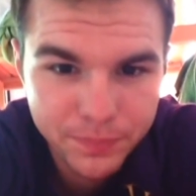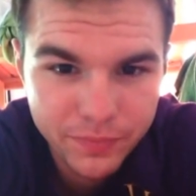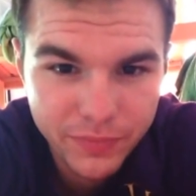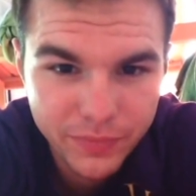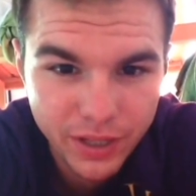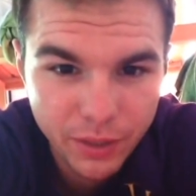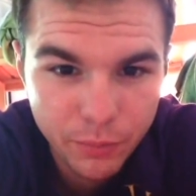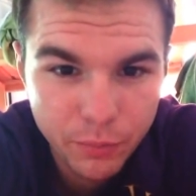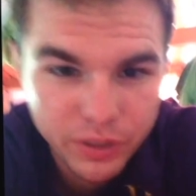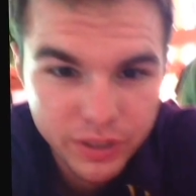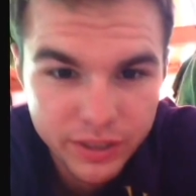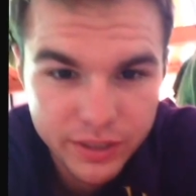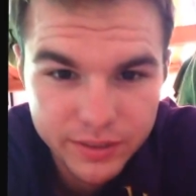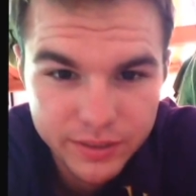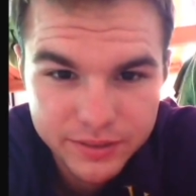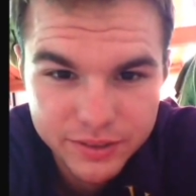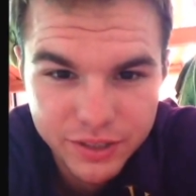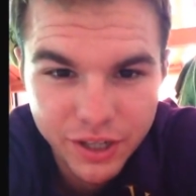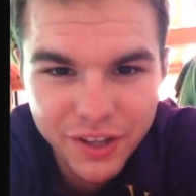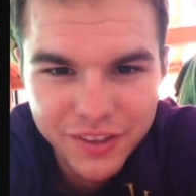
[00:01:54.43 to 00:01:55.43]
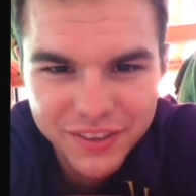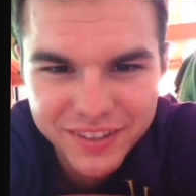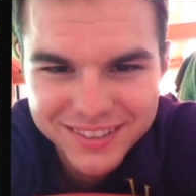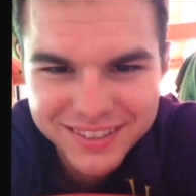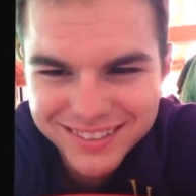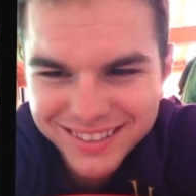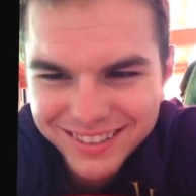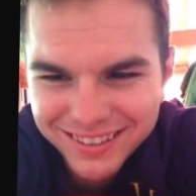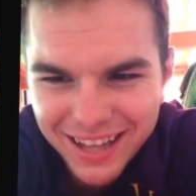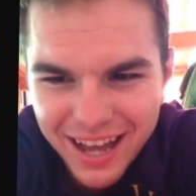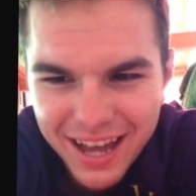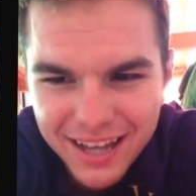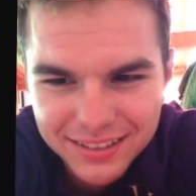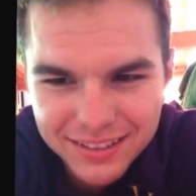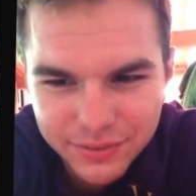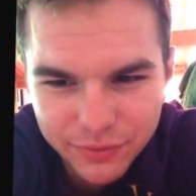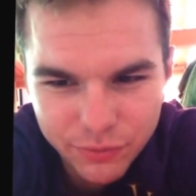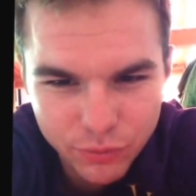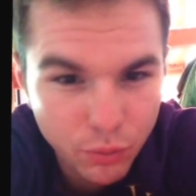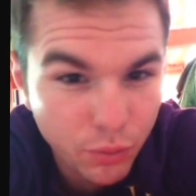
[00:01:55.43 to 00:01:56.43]
And we saw this glass
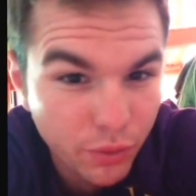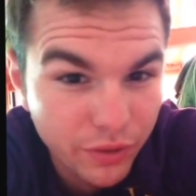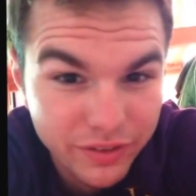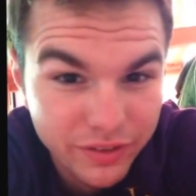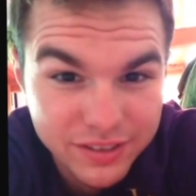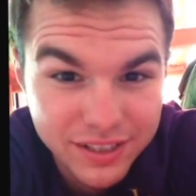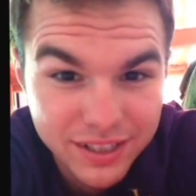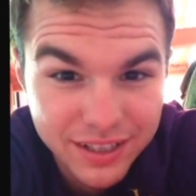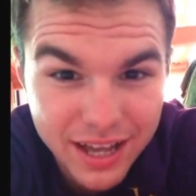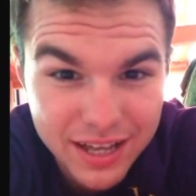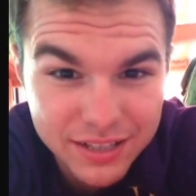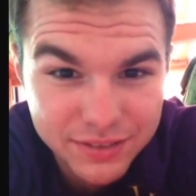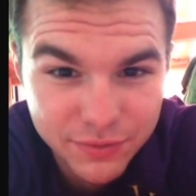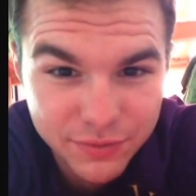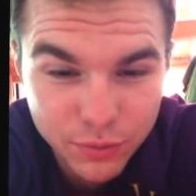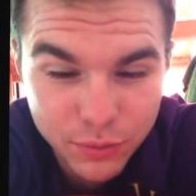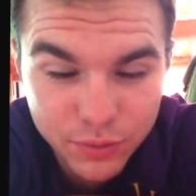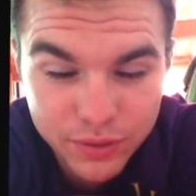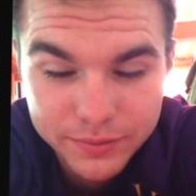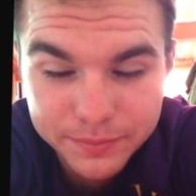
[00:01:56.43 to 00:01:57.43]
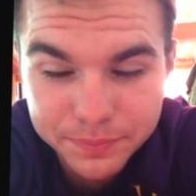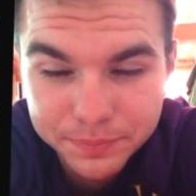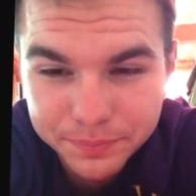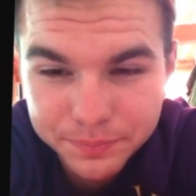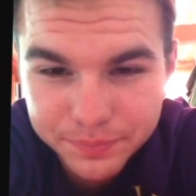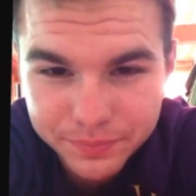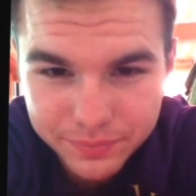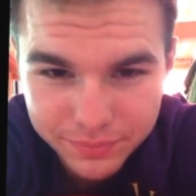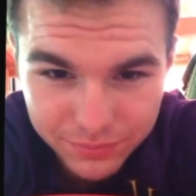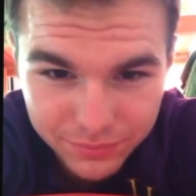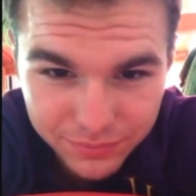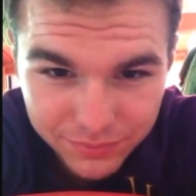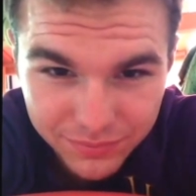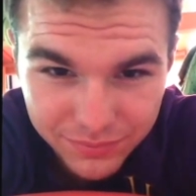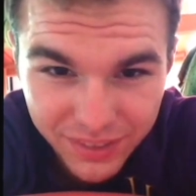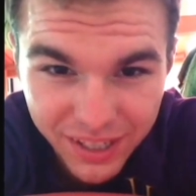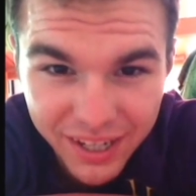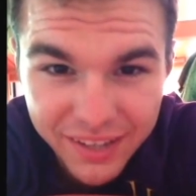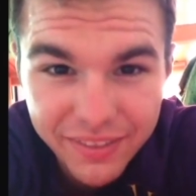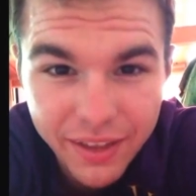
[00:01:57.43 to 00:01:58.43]
floor. There's a glass floor.
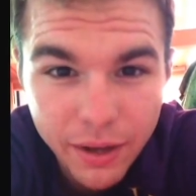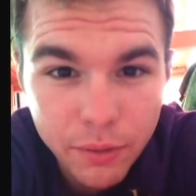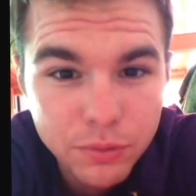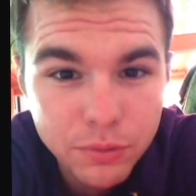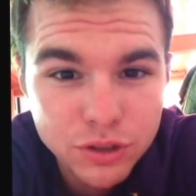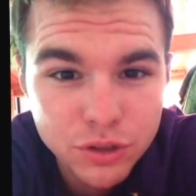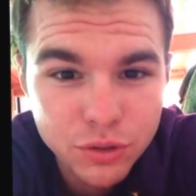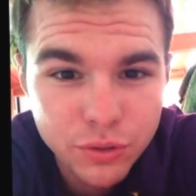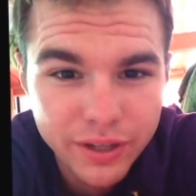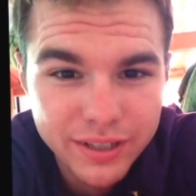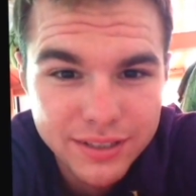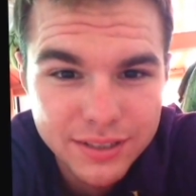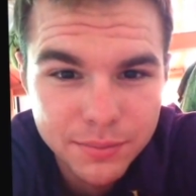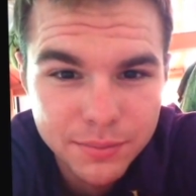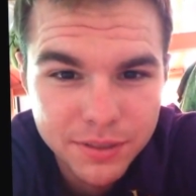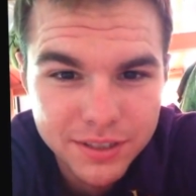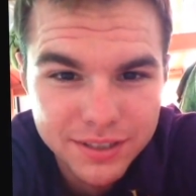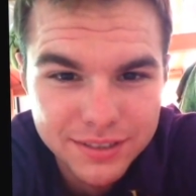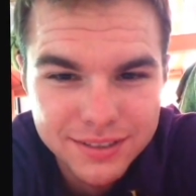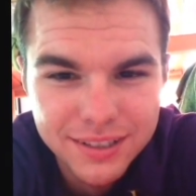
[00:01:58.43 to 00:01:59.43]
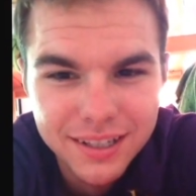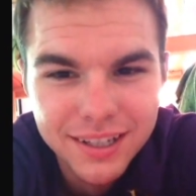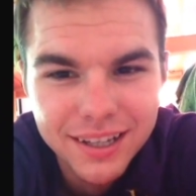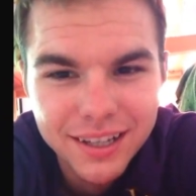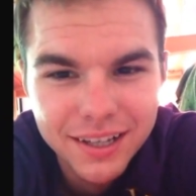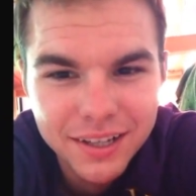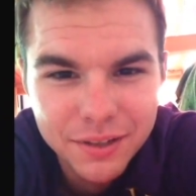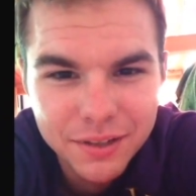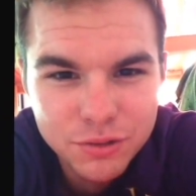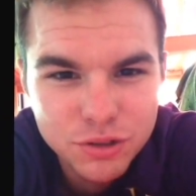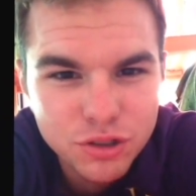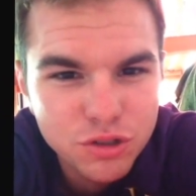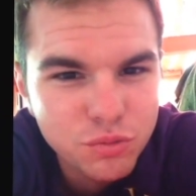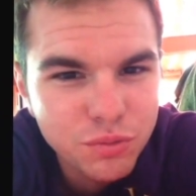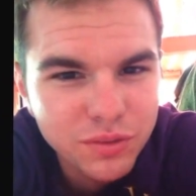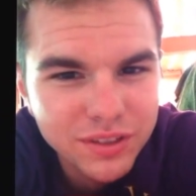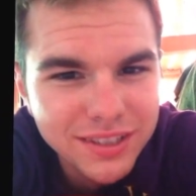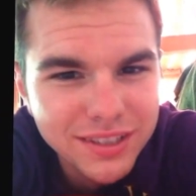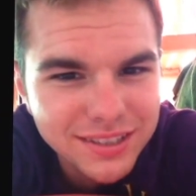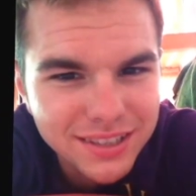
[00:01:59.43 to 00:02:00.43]
And that was crazy because it was just
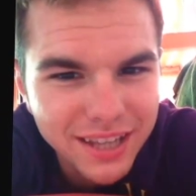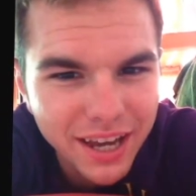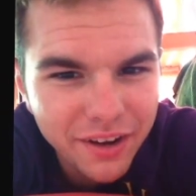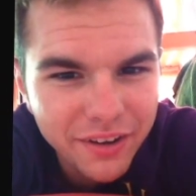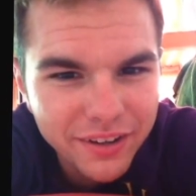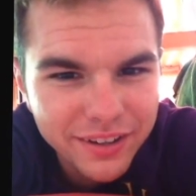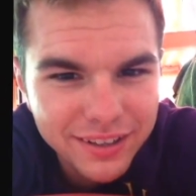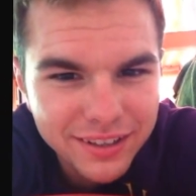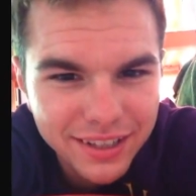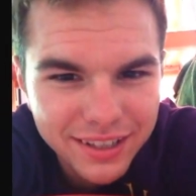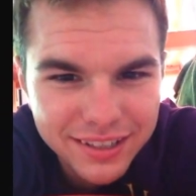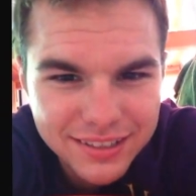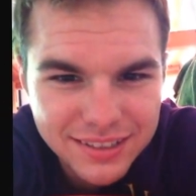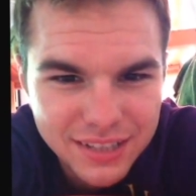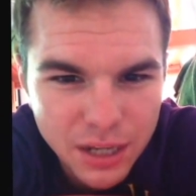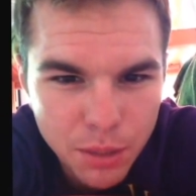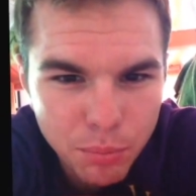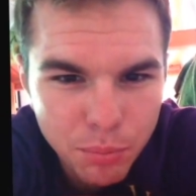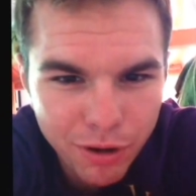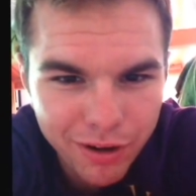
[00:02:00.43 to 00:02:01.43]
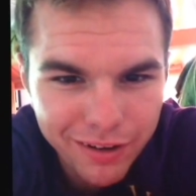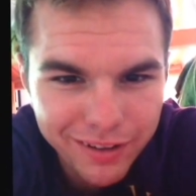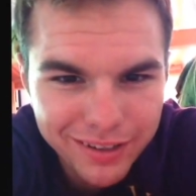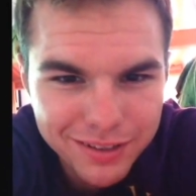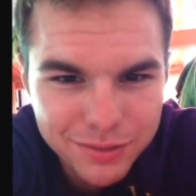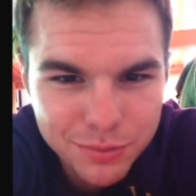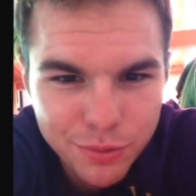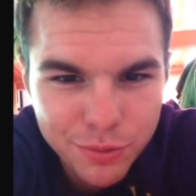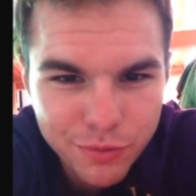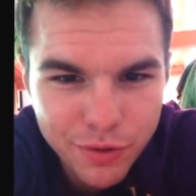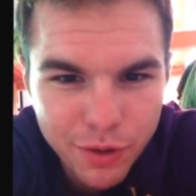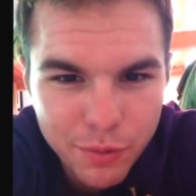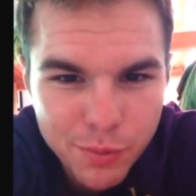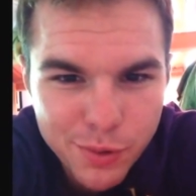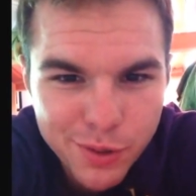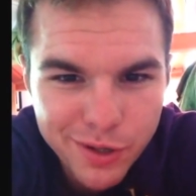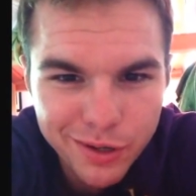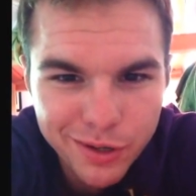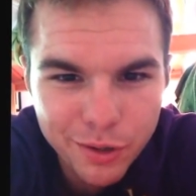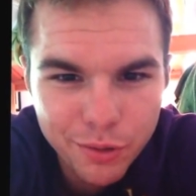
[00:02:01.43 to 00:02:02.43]
really scary to like step on it because we were afraid we were going to go